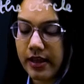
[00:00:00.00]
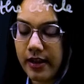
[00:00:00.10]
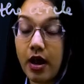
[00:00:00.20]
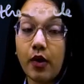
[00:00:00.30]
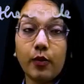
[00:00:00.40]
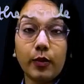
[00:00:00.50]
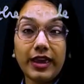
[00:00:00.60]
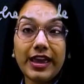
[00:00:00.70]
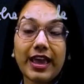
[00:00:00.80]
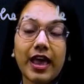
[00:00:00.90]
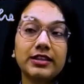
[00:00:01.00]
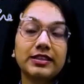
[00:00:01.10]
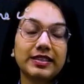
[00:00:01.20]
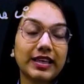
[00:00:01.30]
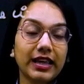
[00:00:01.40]
then we can
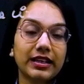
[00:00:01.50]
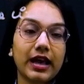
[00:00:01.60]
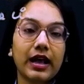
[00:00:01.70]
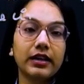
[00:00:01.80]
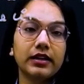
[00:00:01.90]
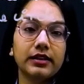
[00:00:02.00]
say that